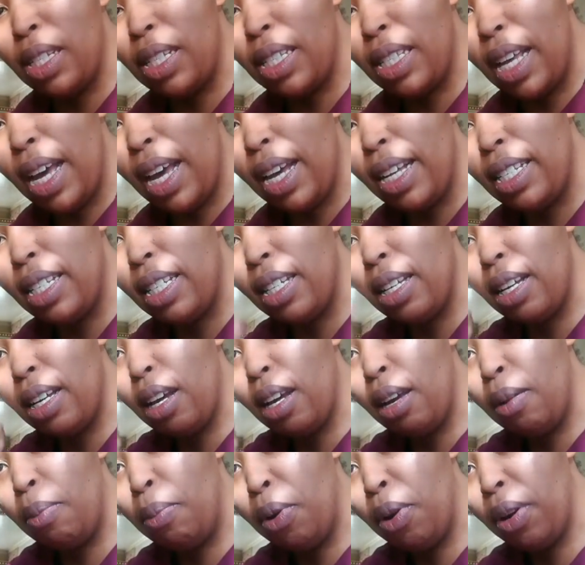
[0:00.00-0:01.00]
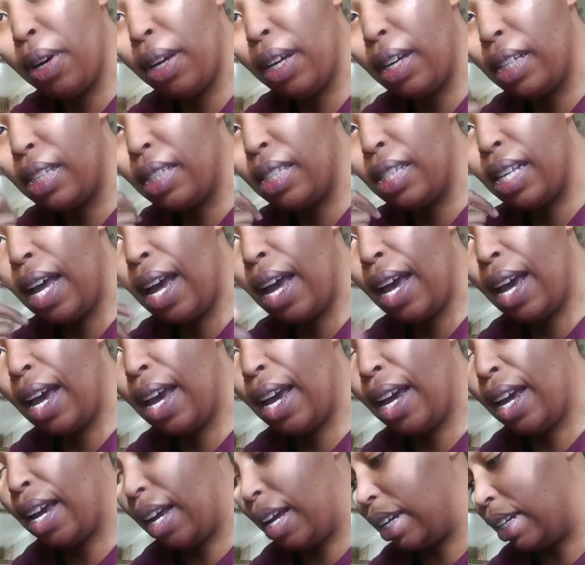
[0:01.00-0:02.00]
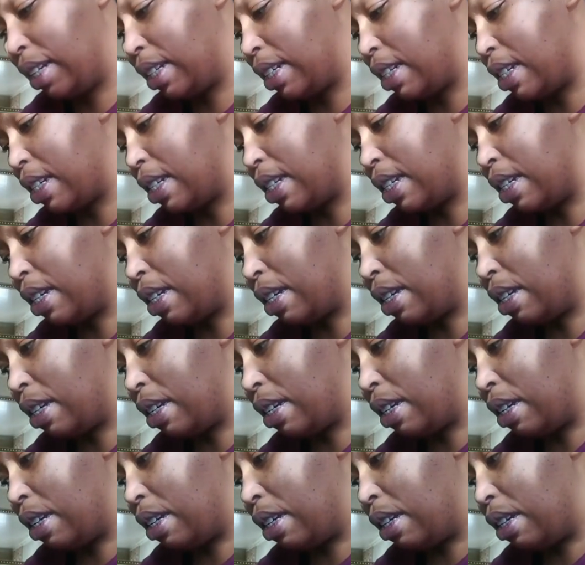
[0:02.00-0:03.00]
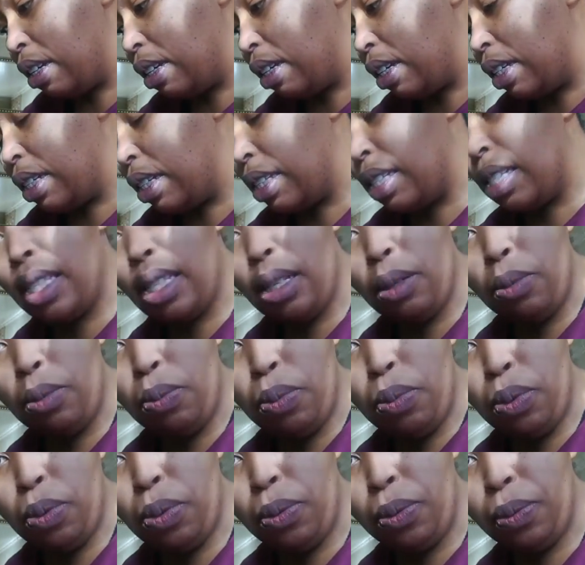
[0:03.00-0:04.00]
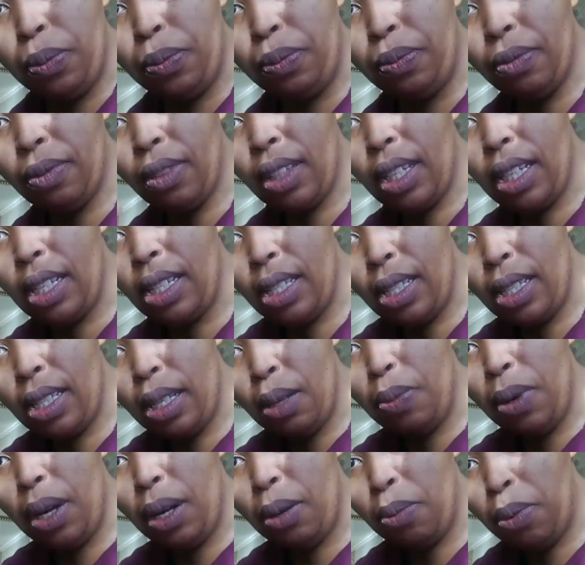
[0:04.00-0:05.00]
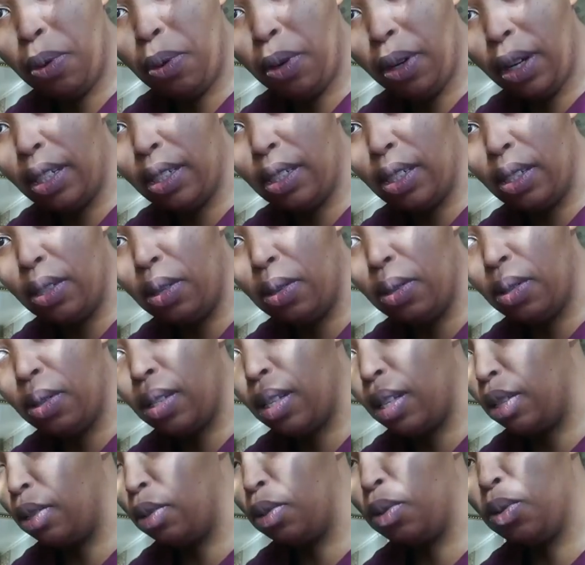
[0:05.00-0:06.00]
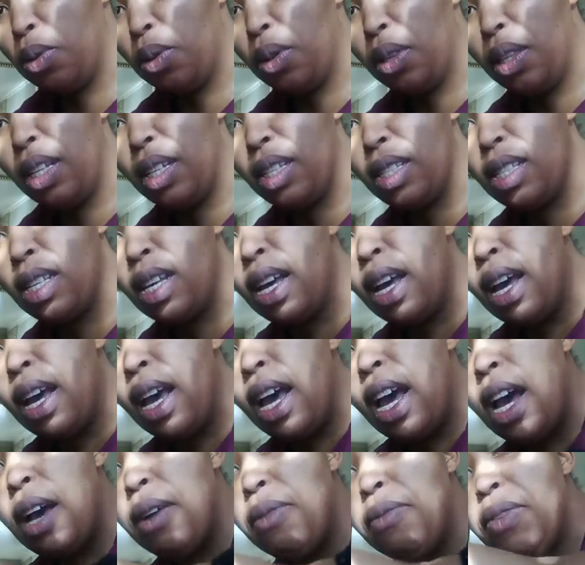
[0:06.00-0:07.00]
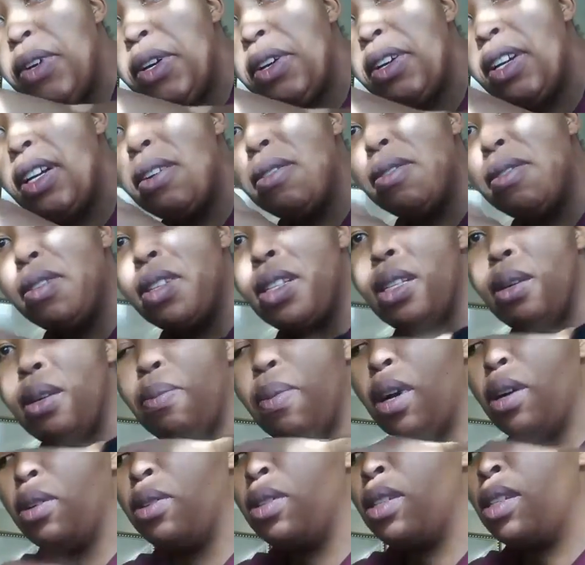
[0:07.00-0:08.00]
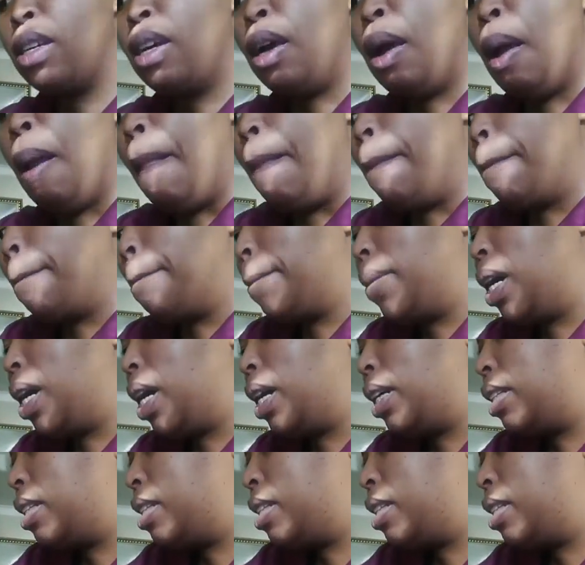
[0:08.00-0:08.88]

adding pocket and zip and pocket. Those are the two things I'm very nervous about, but